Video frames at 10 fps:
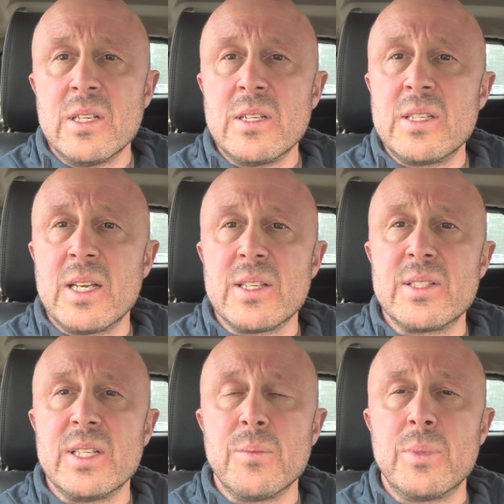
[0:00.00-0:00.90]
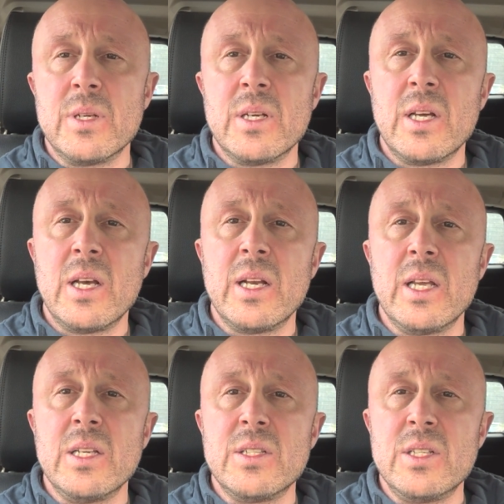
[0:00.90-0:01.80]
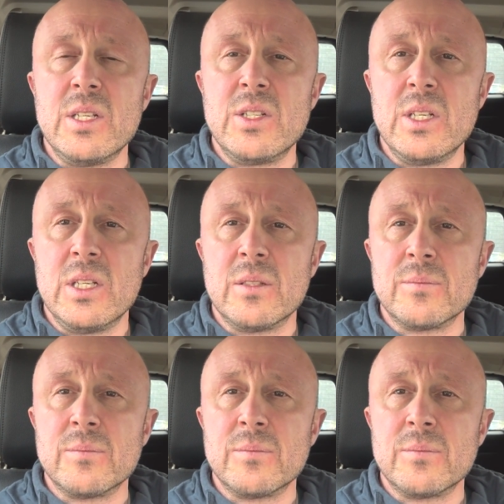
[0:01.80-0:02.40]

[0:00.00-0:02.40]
test sip, and H C G.